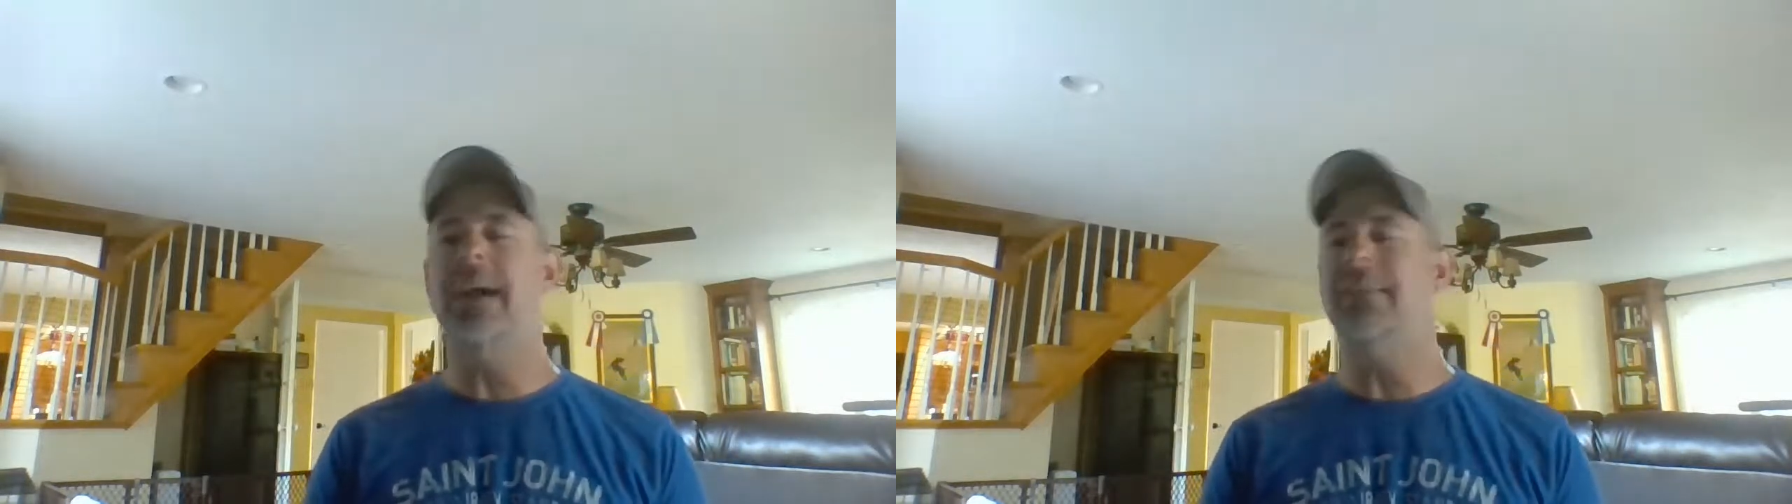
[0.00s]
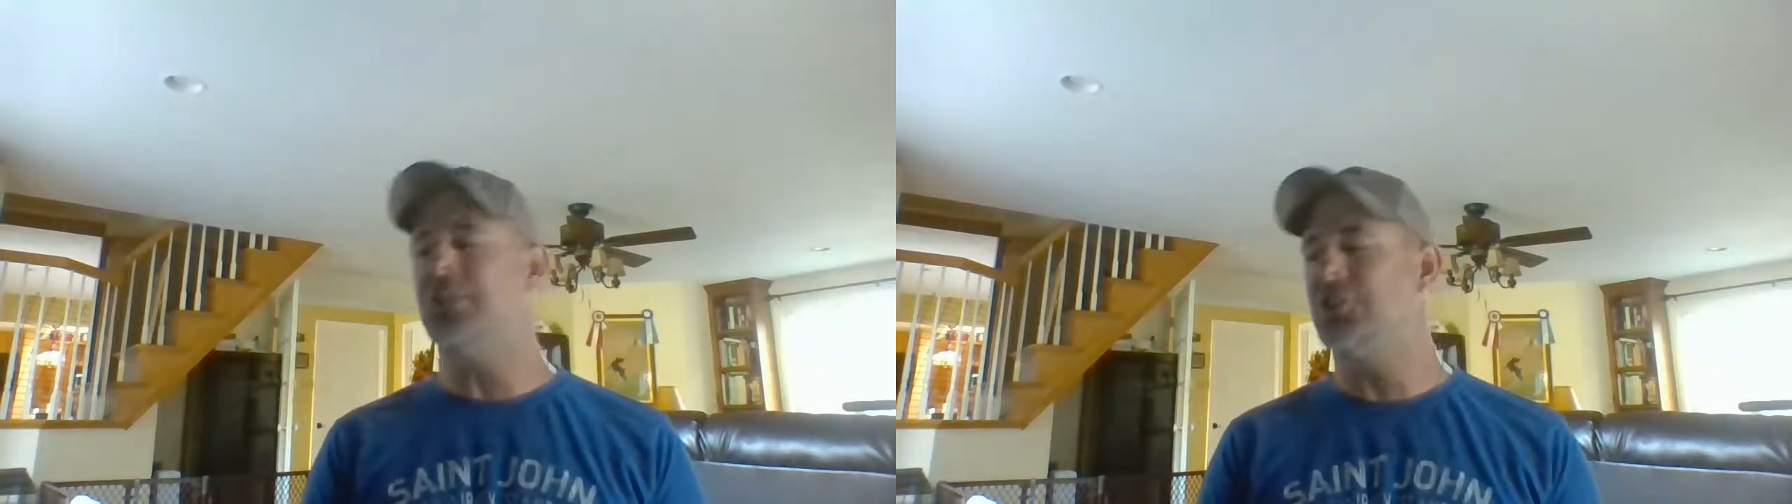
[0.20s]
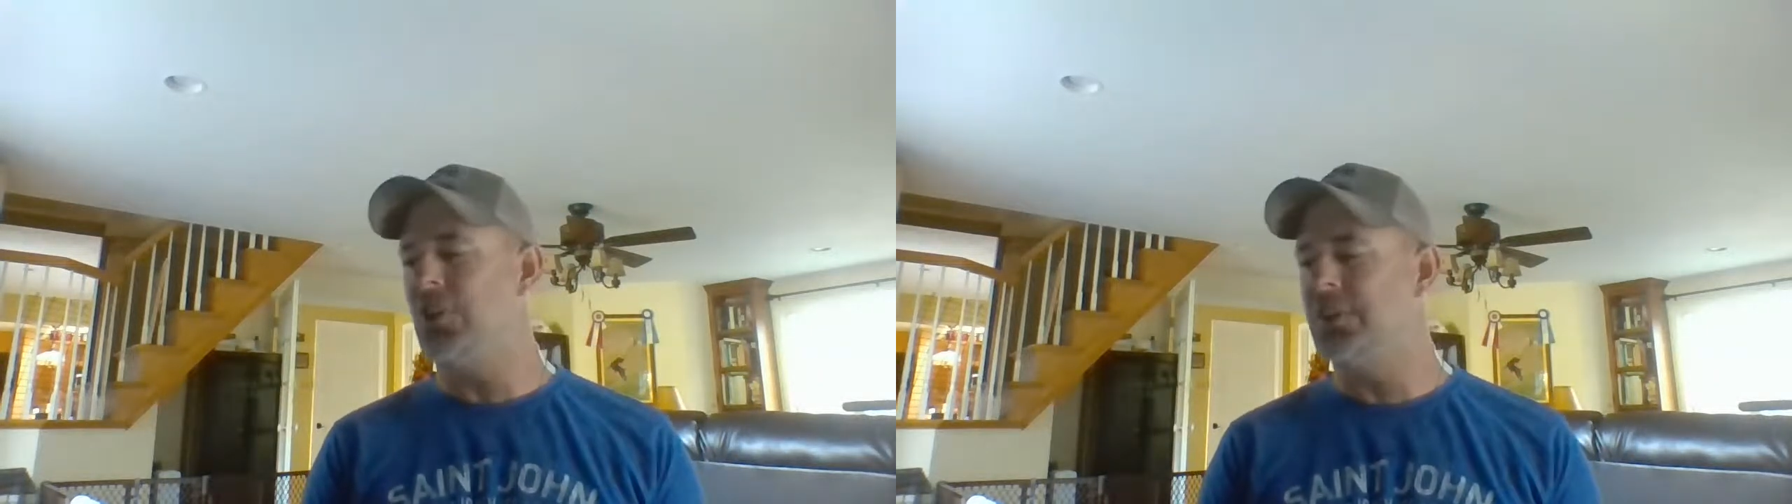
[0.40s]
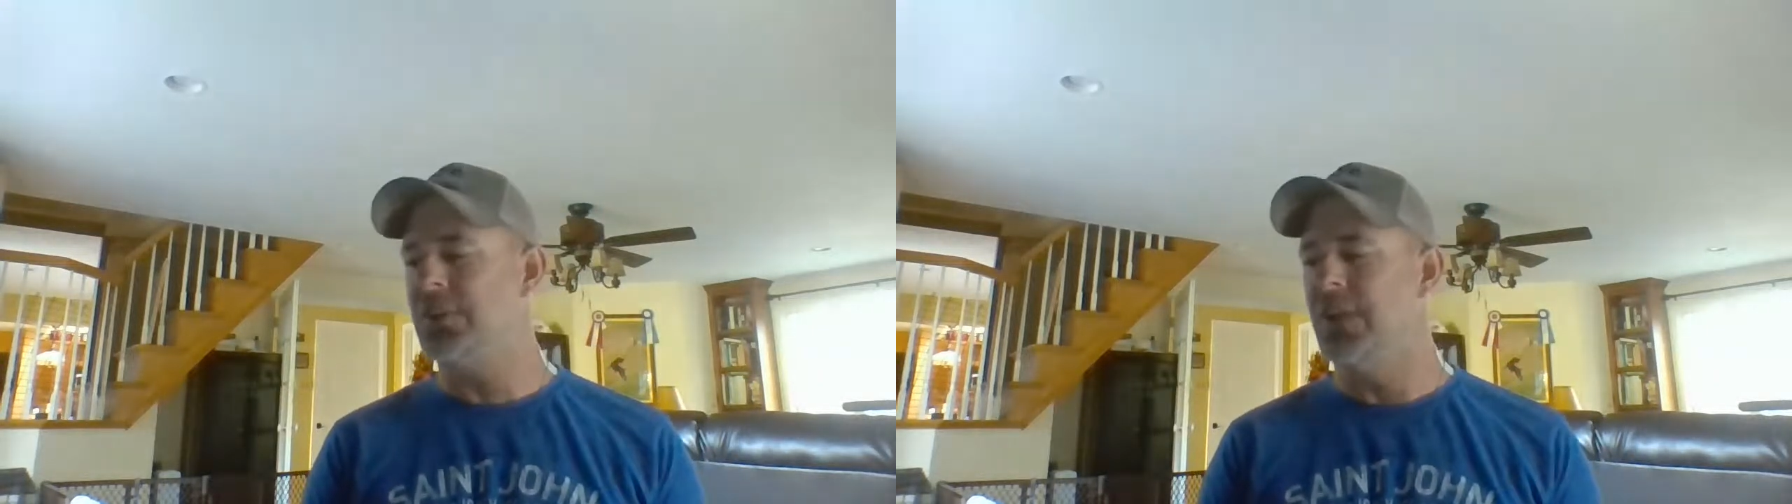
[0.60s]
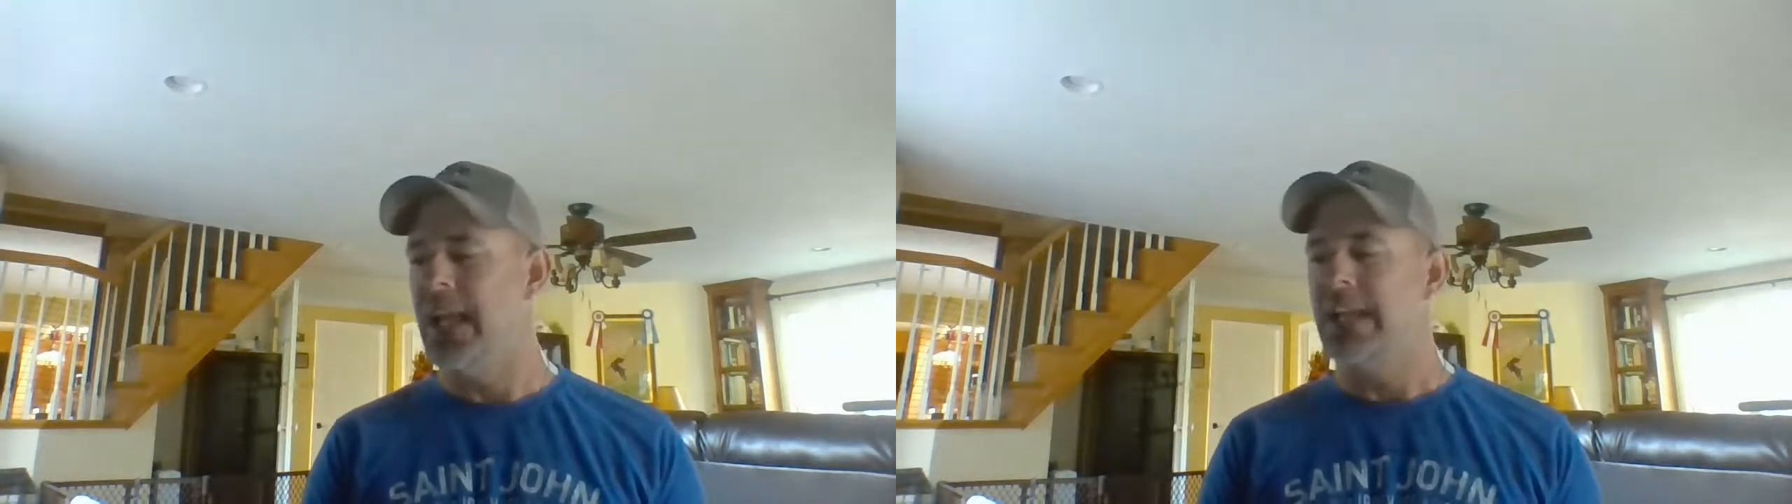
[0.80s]
have a
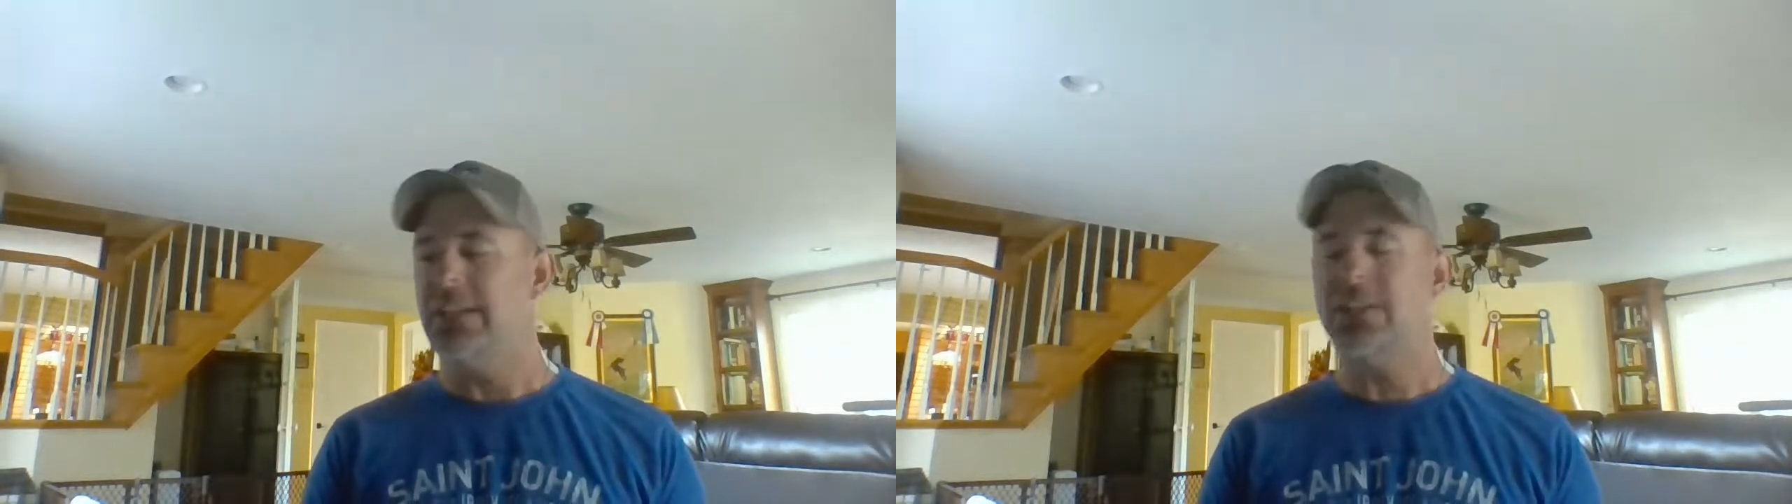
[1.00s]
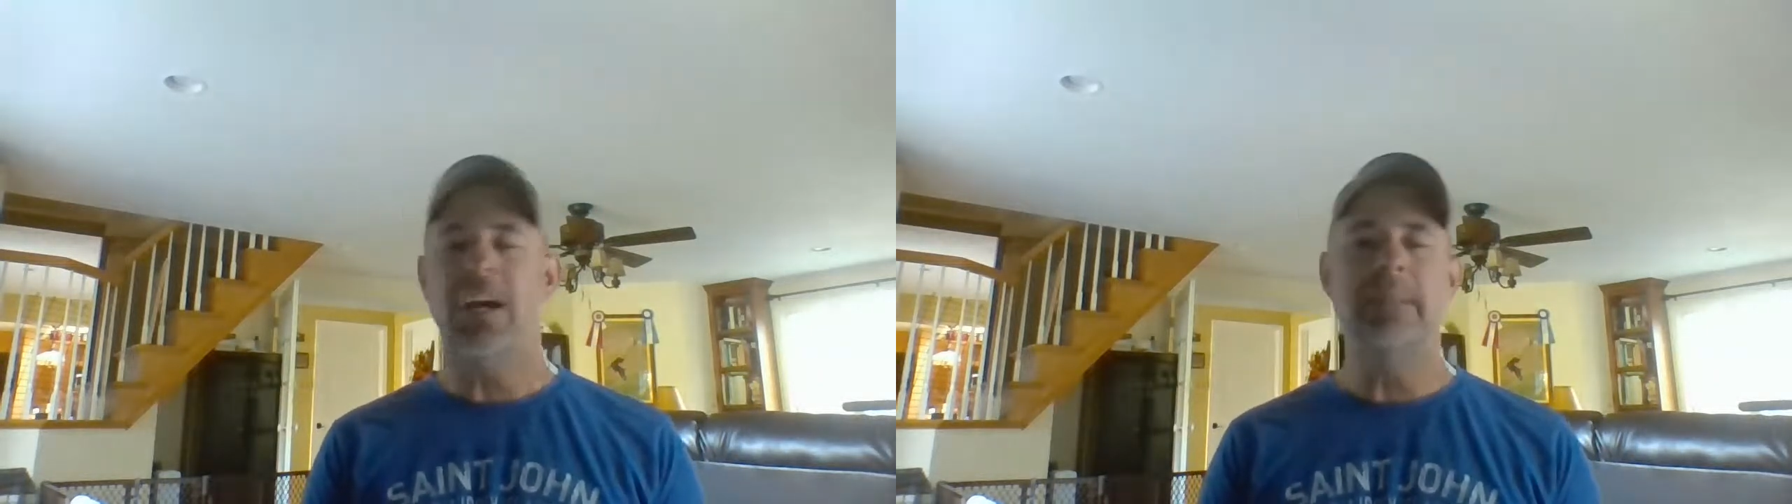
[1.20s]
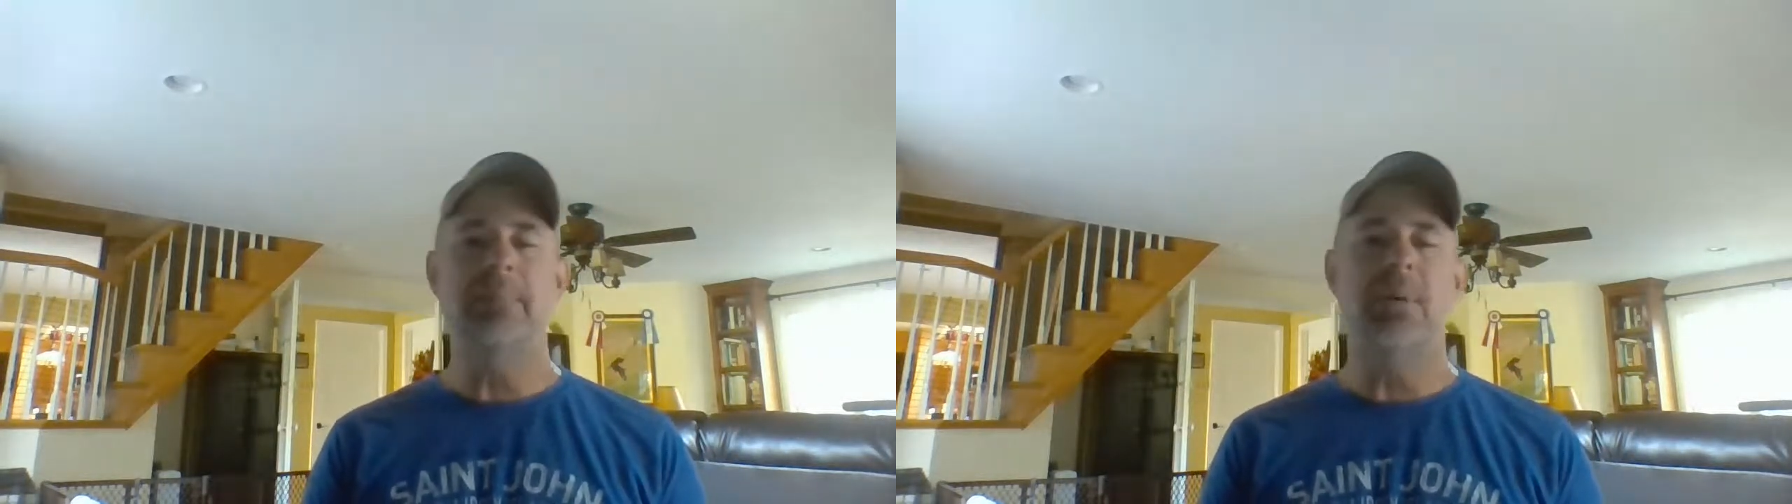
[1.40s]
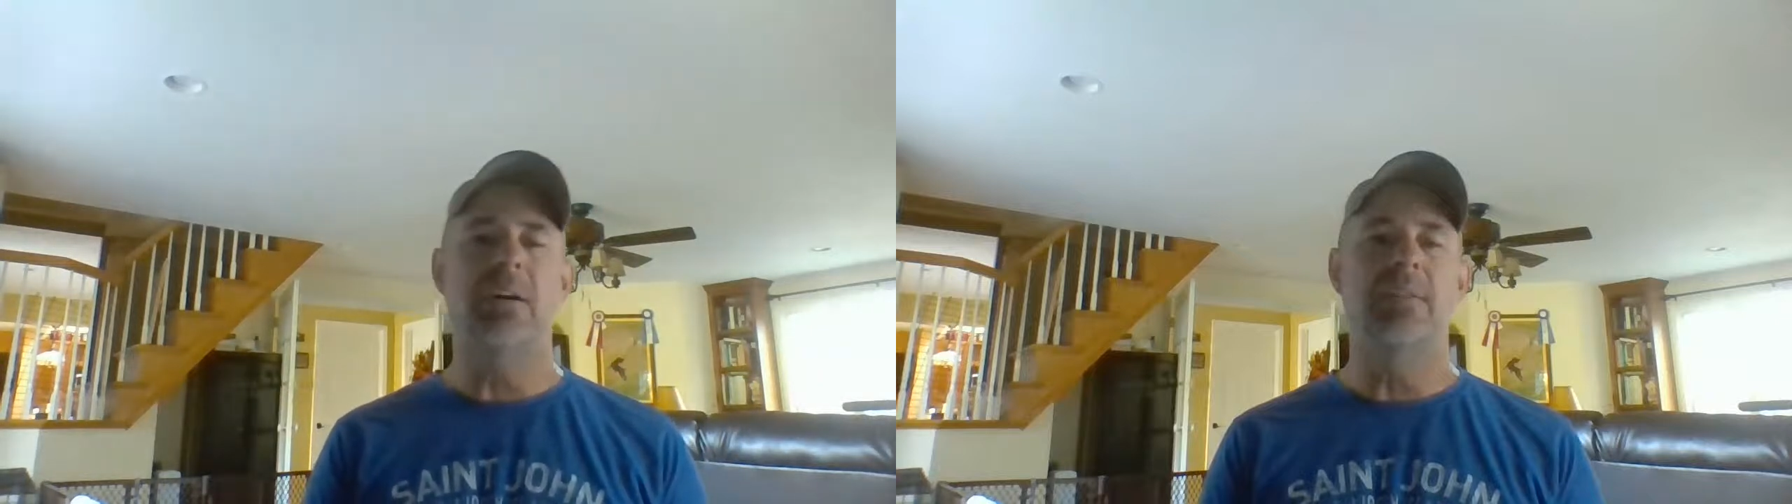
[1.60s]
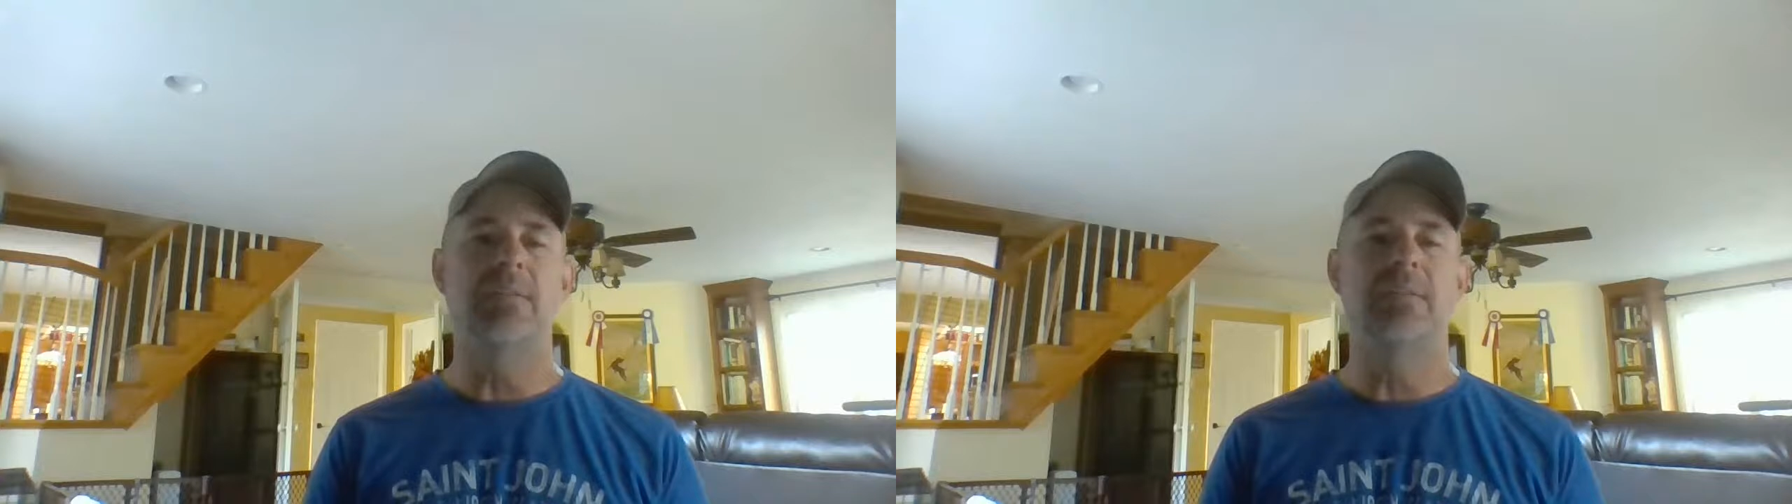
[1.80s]
certain type
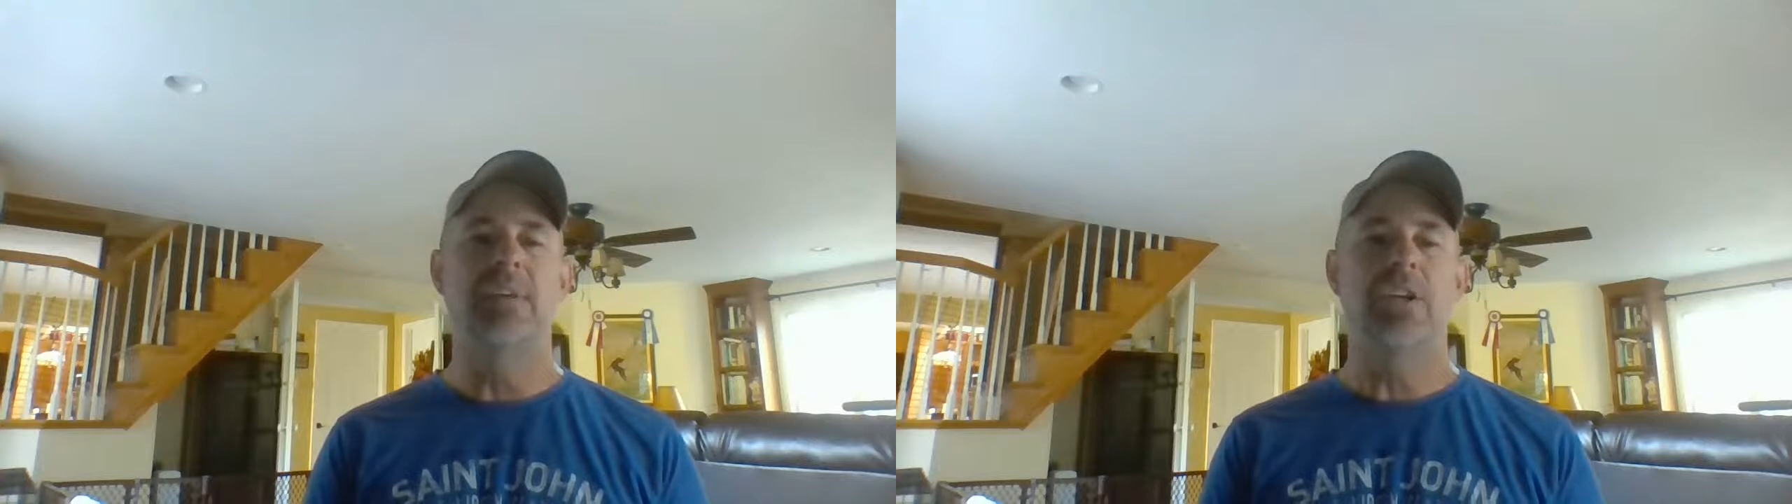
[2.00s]
of